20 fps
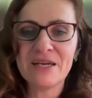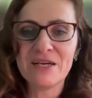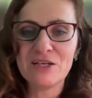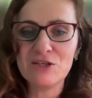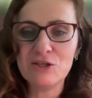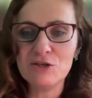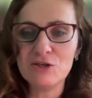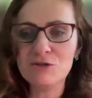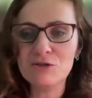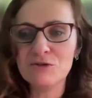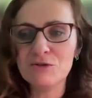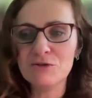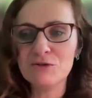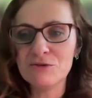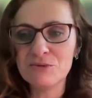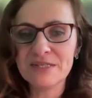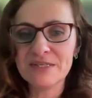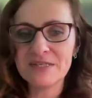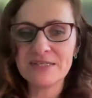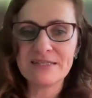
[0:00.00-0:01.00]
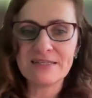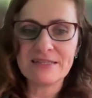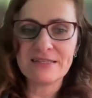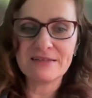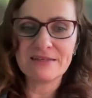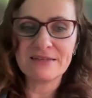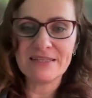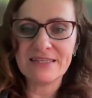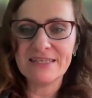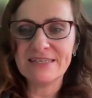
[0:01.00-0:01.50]
you
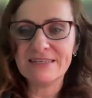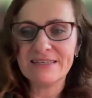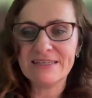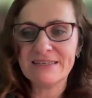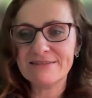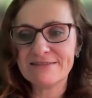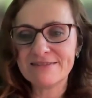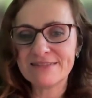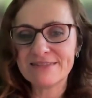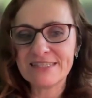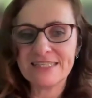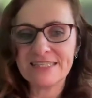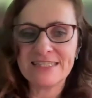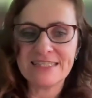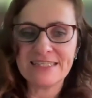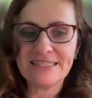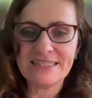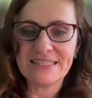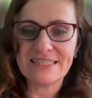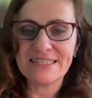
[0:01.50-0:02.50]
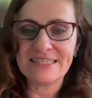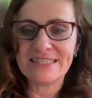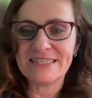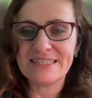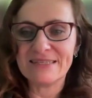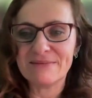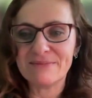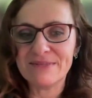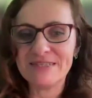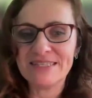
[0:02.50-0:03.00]
will live in
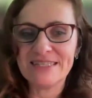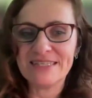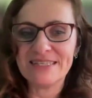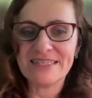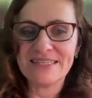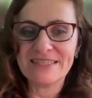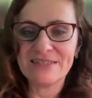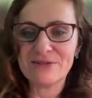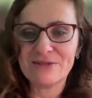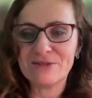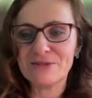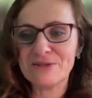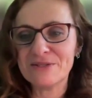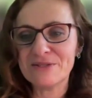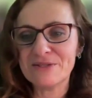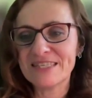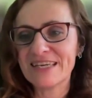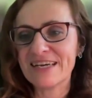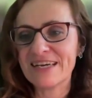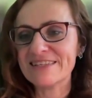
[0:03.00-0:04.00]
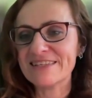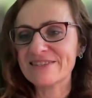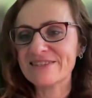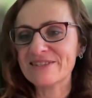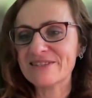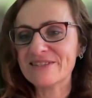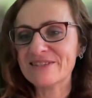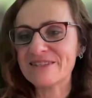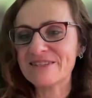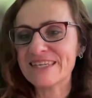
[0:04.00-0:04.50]
a big old
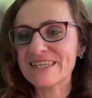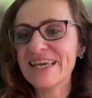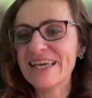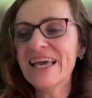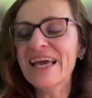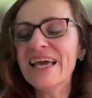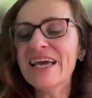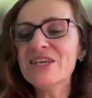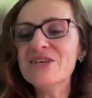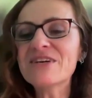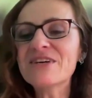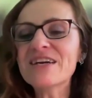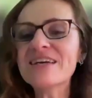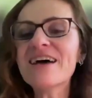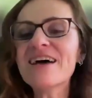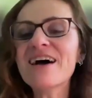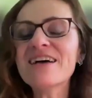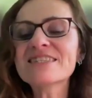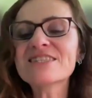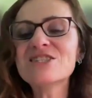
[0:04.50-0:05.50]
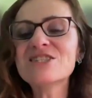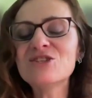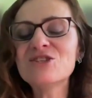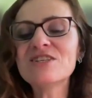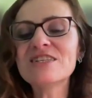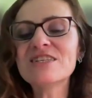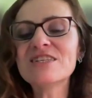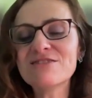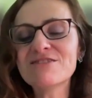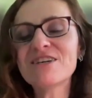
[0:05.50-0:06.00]
castle. Okay, you can ask
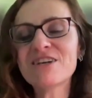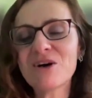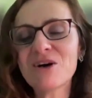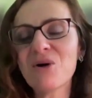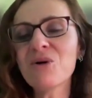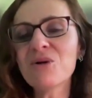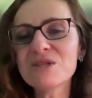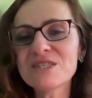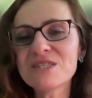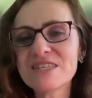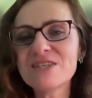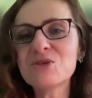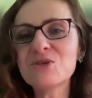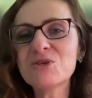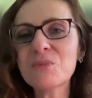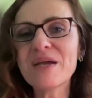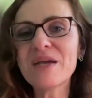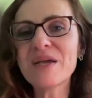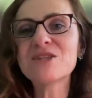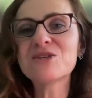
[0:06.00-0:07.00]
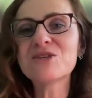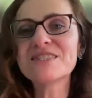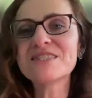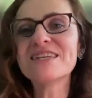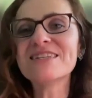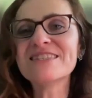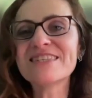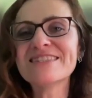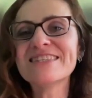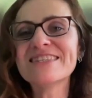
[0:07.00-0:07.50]
students if they're older to make those
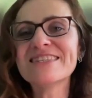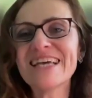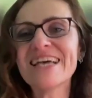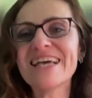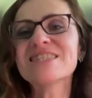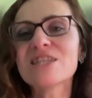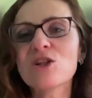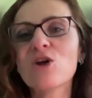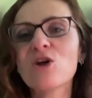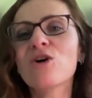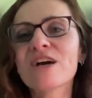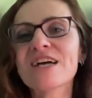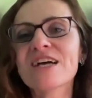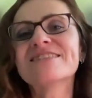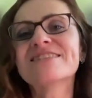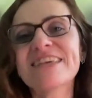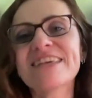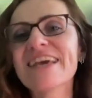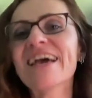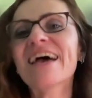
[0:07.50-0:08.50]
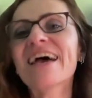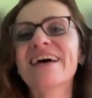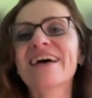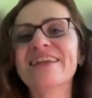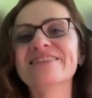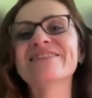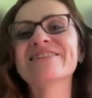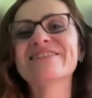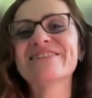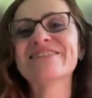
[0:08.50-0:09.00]
sentences as long as they
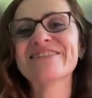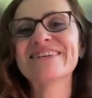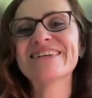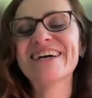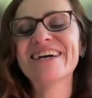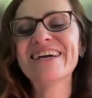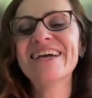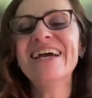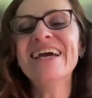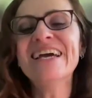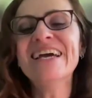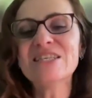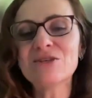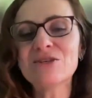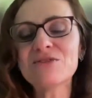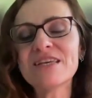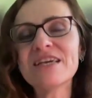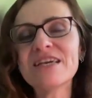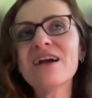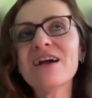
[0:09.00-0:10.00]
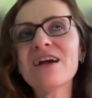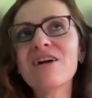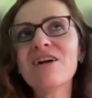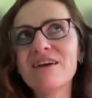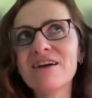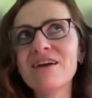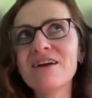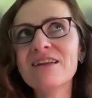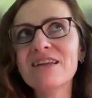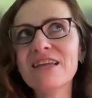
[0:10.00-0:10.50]
can. Okay, so they are
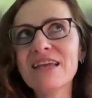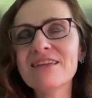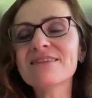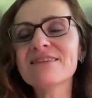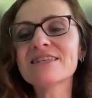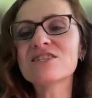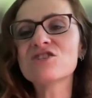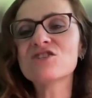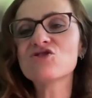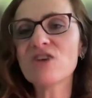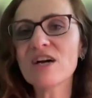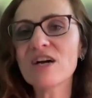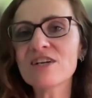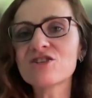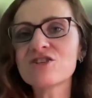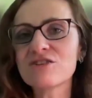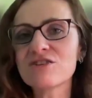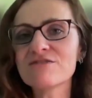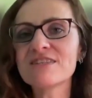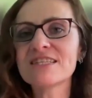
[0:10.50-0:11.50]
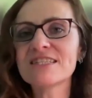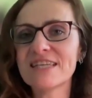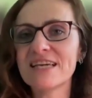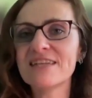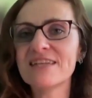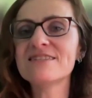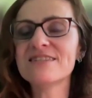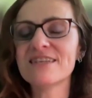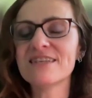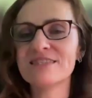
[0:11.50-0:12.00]
learning the structure of the
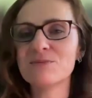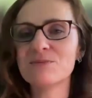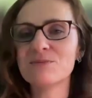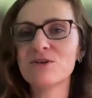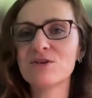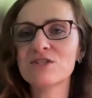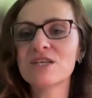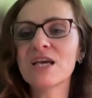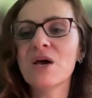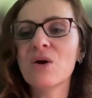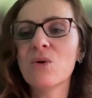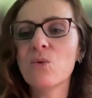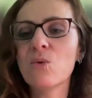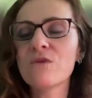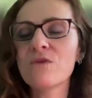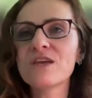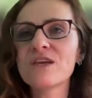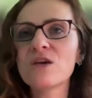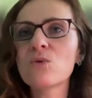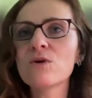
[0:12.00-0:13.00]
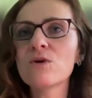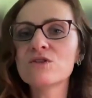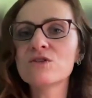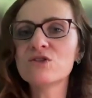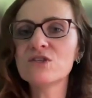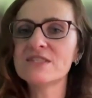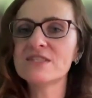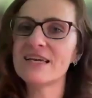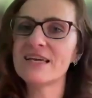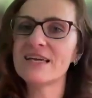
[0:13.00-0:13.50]
sentence, because what they want
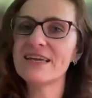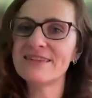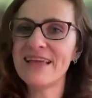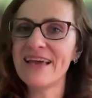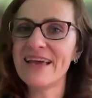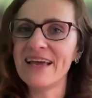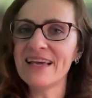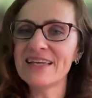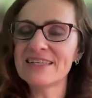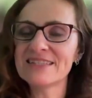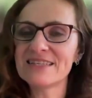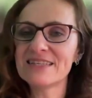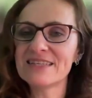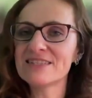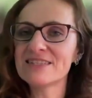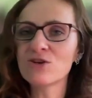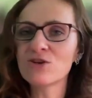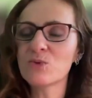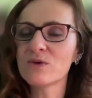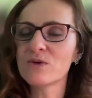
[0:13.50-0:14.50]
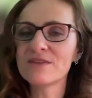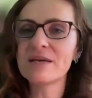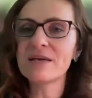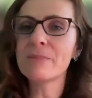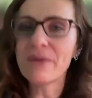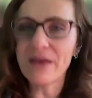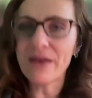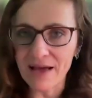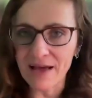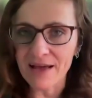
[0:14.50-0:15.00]
to say next is not what they
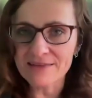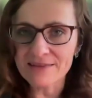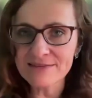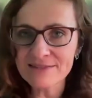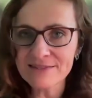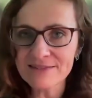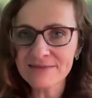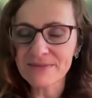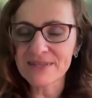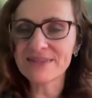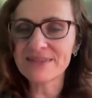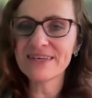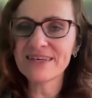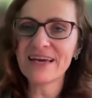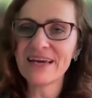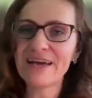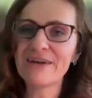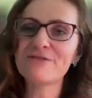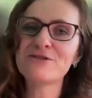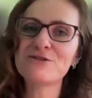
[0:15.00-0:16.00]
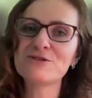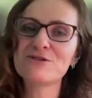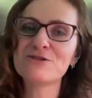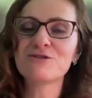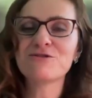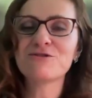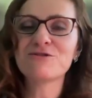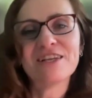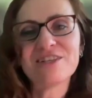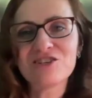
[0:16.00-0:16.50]
planned, but they have to sort
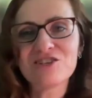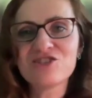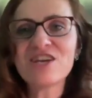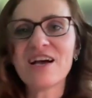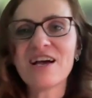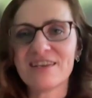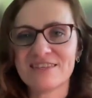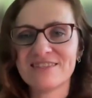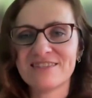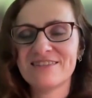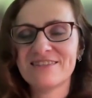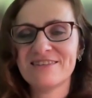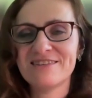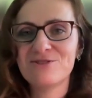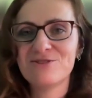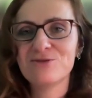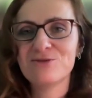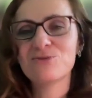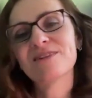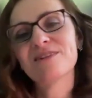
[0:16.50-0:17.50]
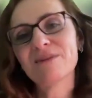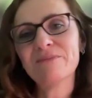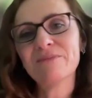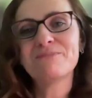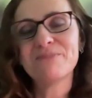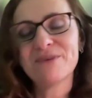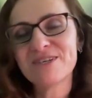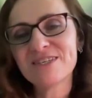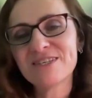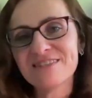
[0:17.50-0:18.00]
of adjust to what the
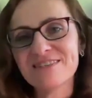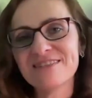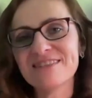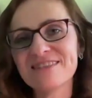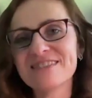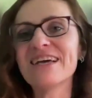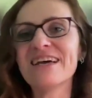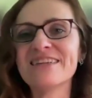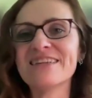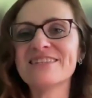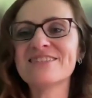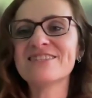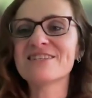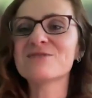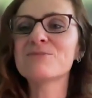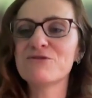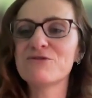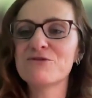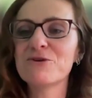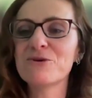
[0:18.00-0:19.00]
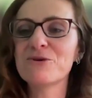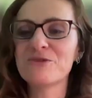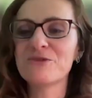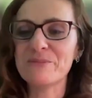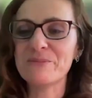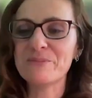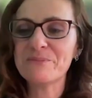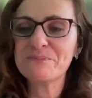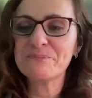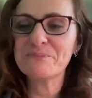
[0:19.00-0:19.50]
person said just before
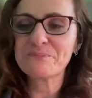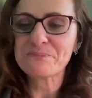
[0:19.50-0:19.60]
them,